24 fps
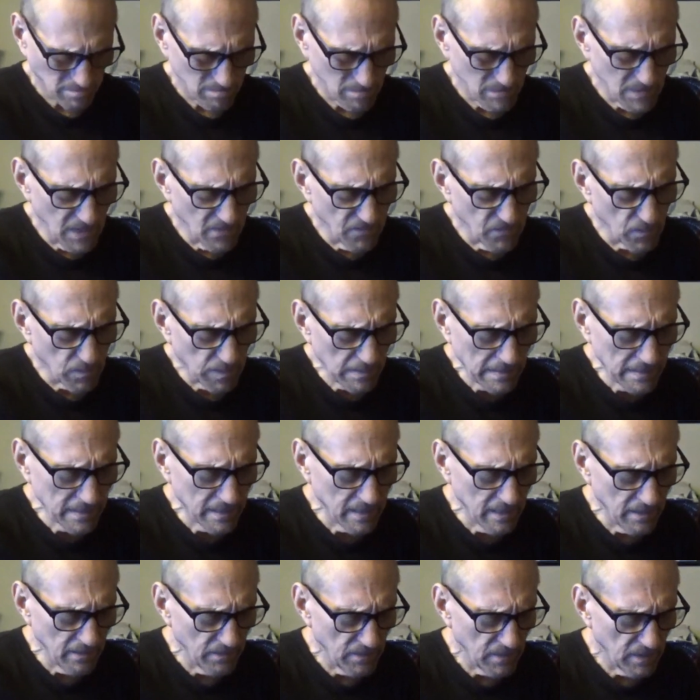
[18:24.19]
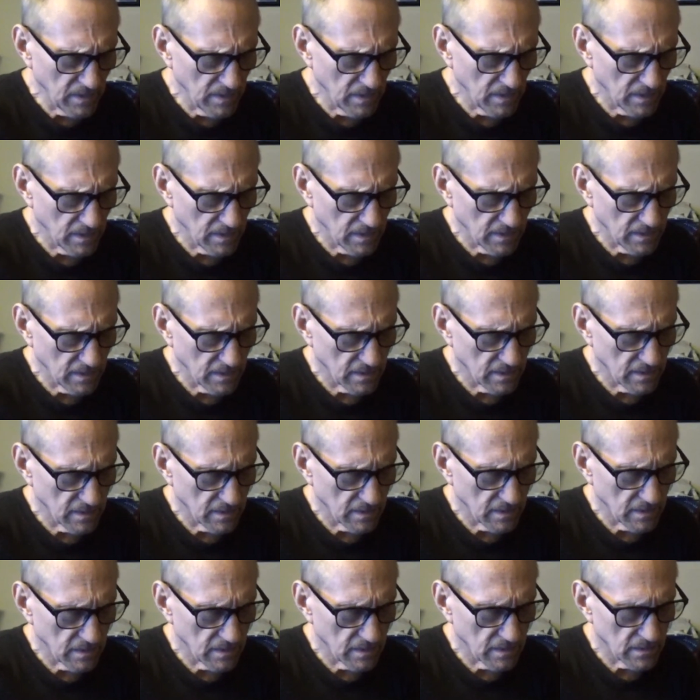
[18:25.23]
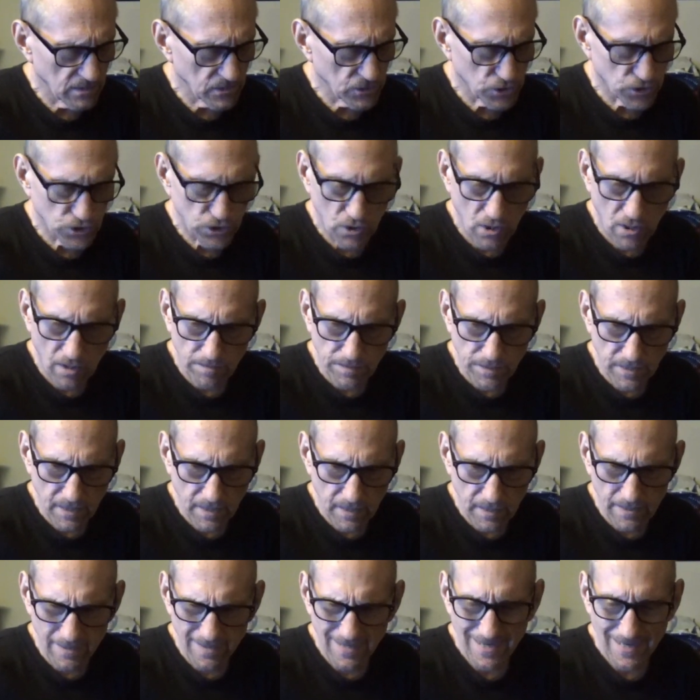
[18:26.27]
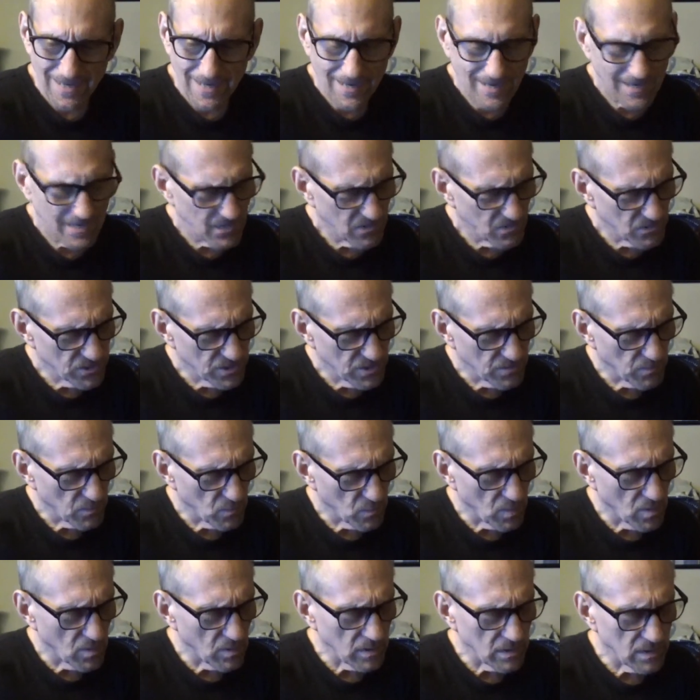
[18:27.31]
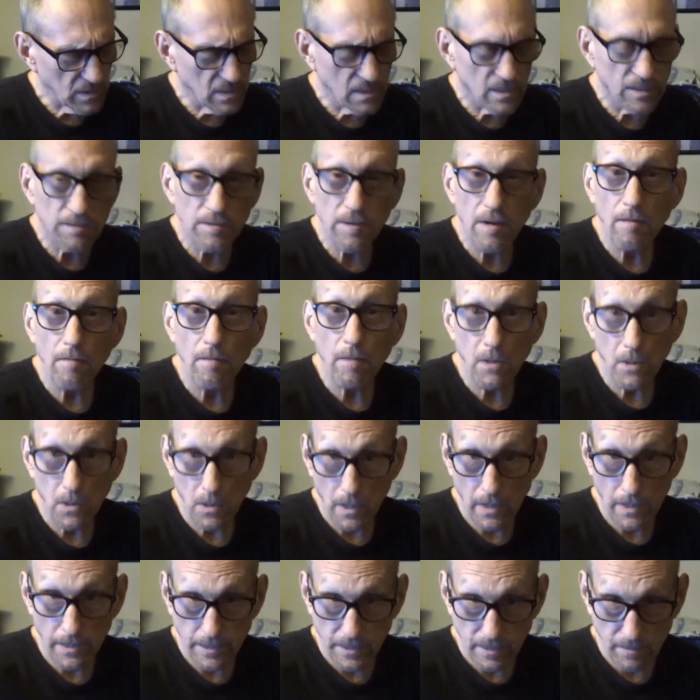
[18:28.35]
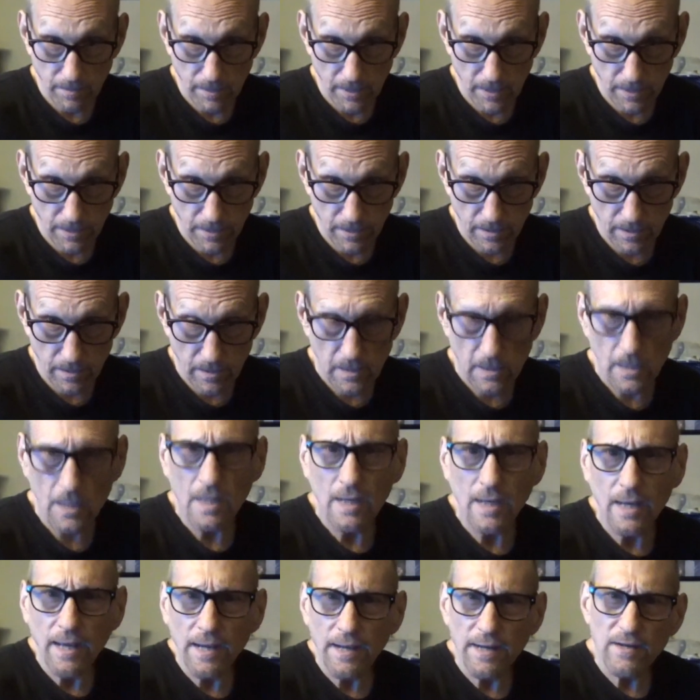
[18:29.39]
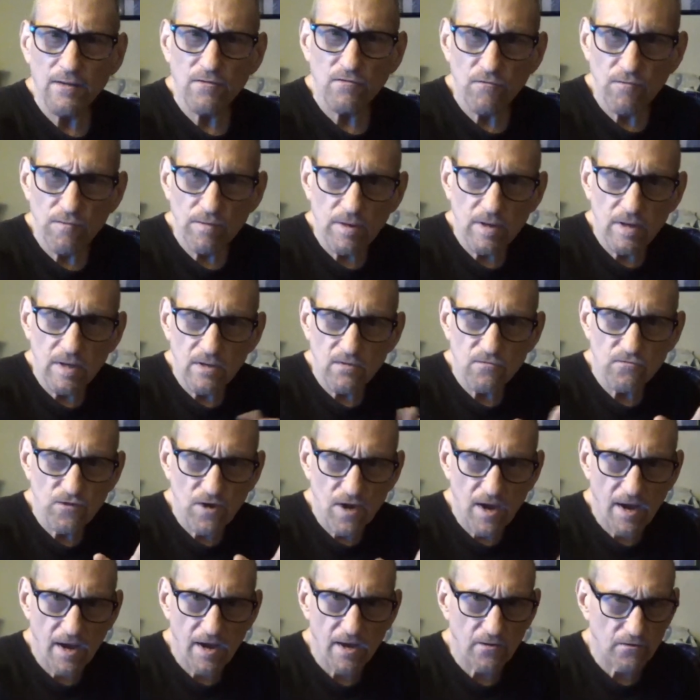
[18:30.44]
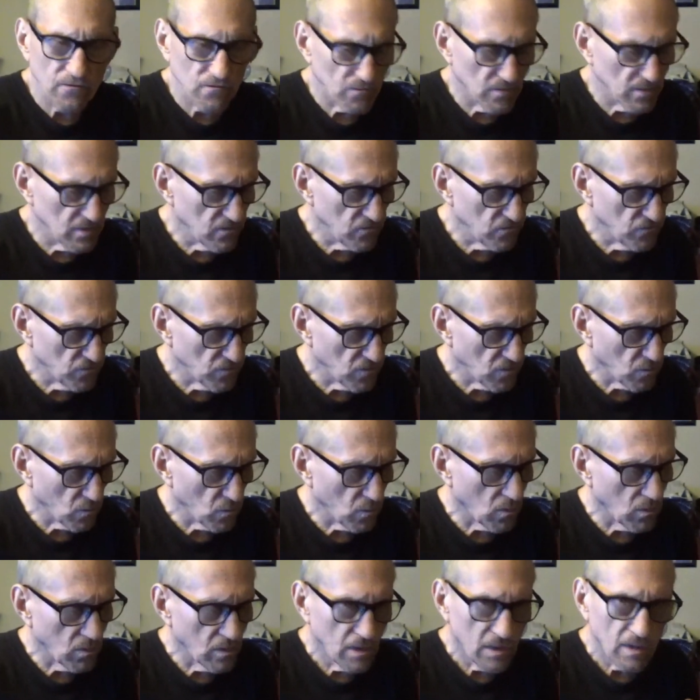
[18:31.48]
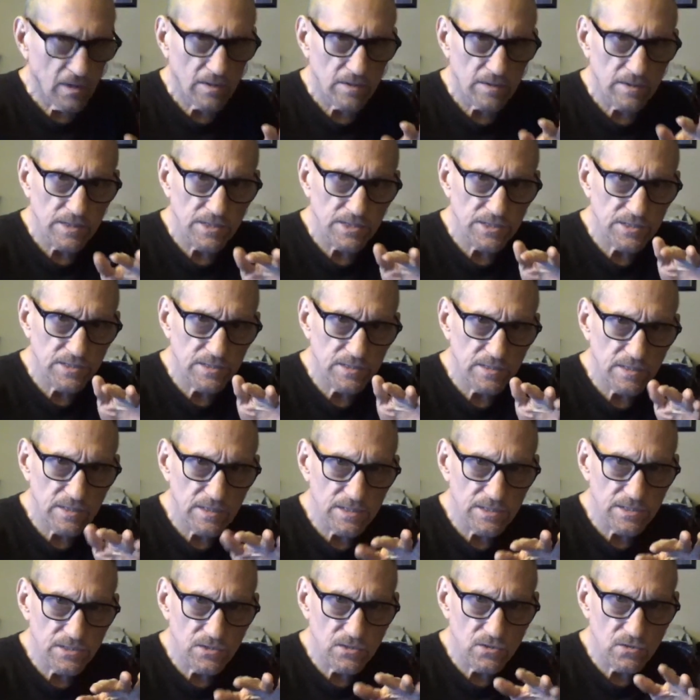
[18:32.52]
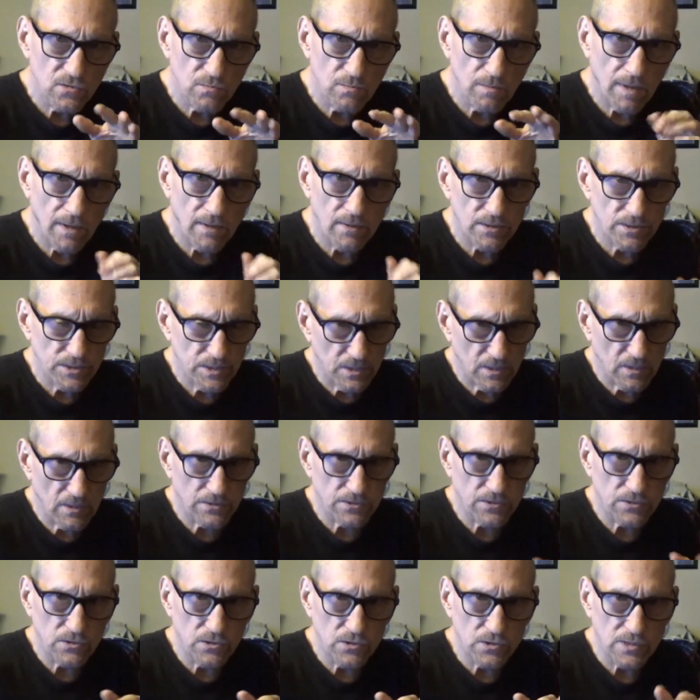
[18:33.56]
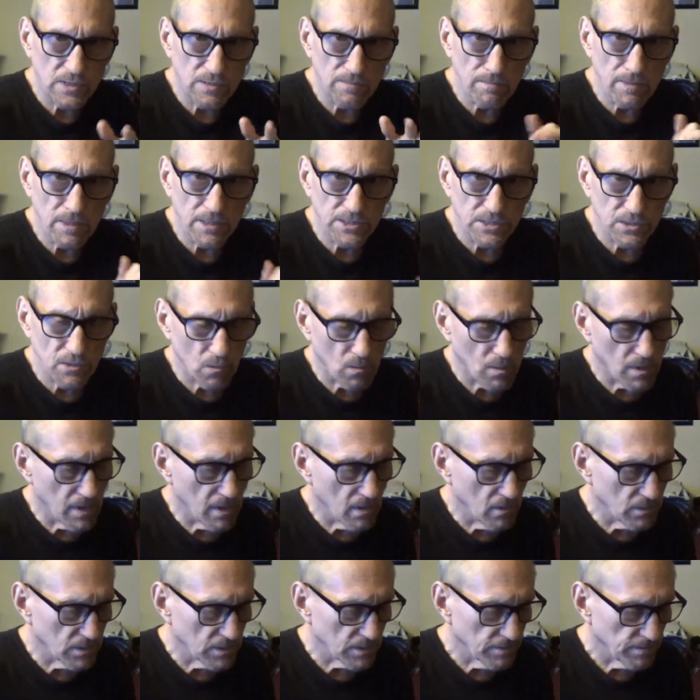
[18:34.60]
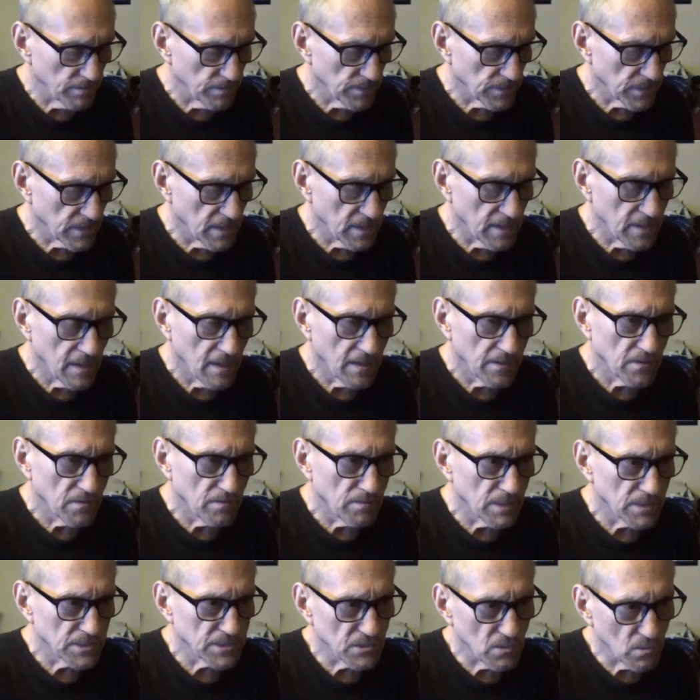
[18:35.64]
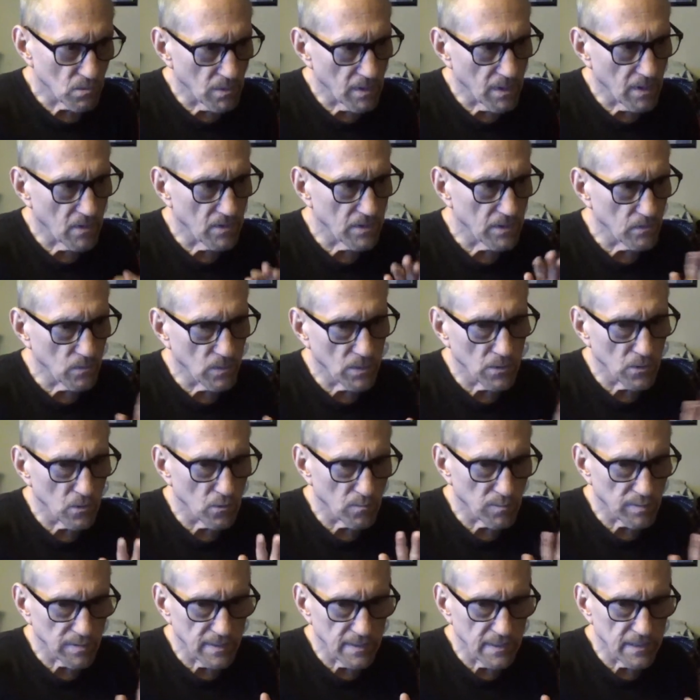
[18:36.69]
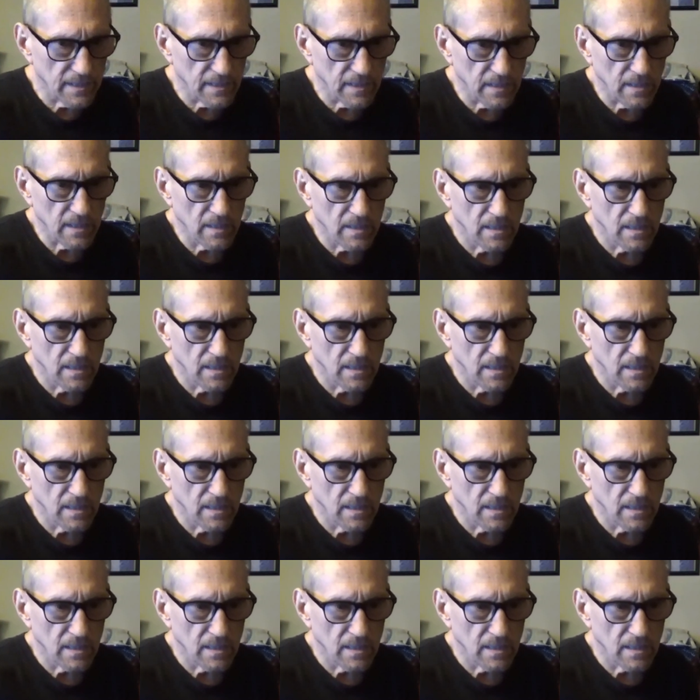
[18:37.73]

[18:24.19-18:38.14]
if you're playing the sharp 9, you're temporarily in melodic minor. And in jazz in general, these two minor scales are usually mixed around. Okay? They're mixed around when you're playing,